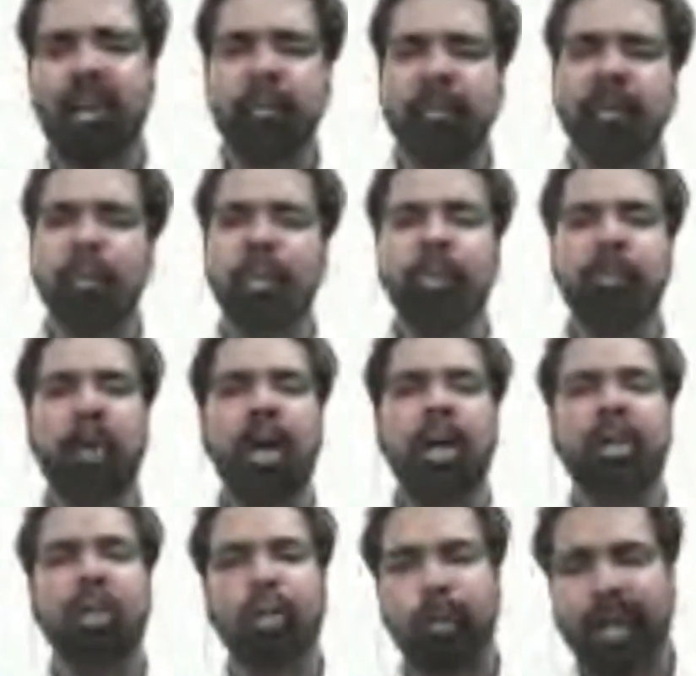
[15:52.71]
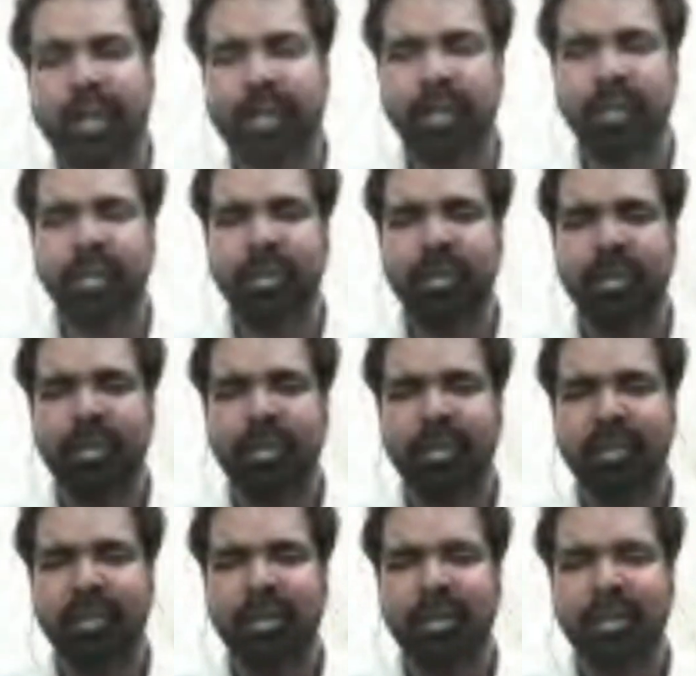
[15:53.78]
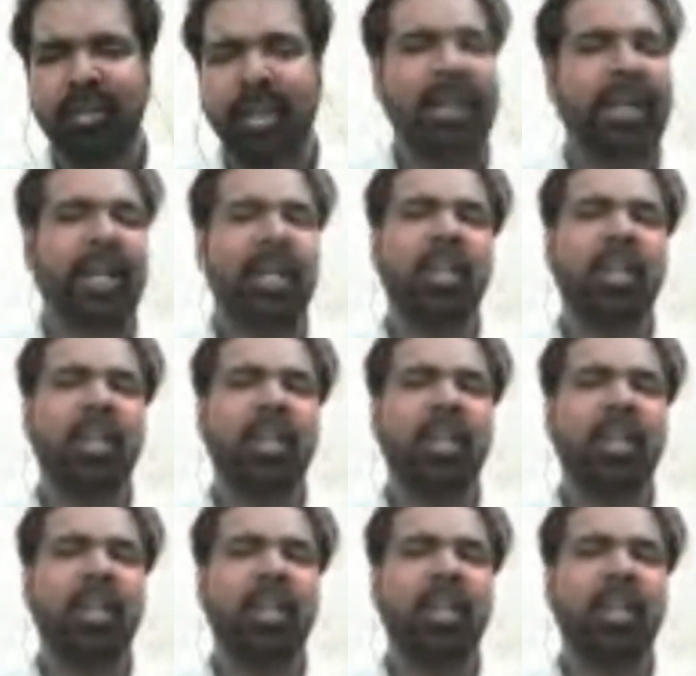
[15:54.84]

and another contemporary of Edgar Allan Poe